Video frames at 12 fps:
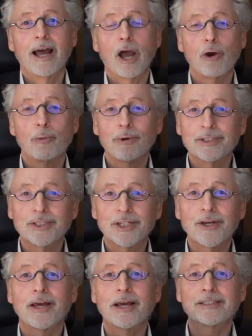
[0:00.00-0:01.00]
I always
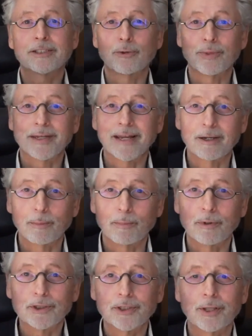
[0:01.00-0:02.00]
say that, so we cannot
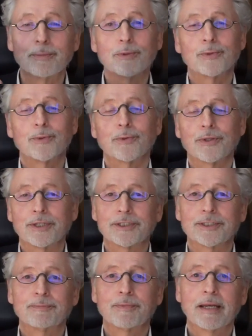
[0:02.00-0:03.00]
push them to do
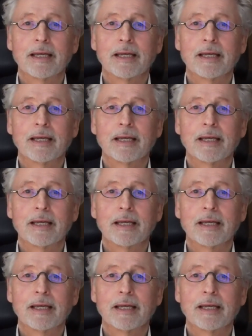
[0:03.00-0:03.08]
this.